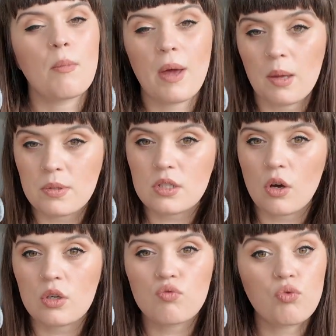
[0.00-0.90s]
paper
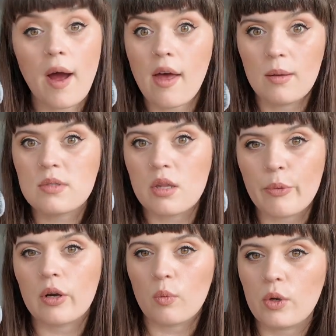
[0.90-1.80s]
stocks, right up to the
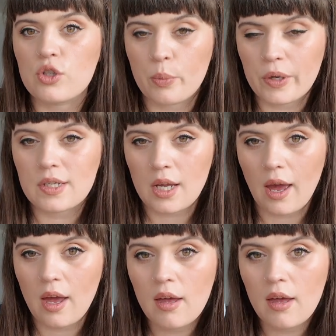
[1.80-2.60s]
point in which you're printing it.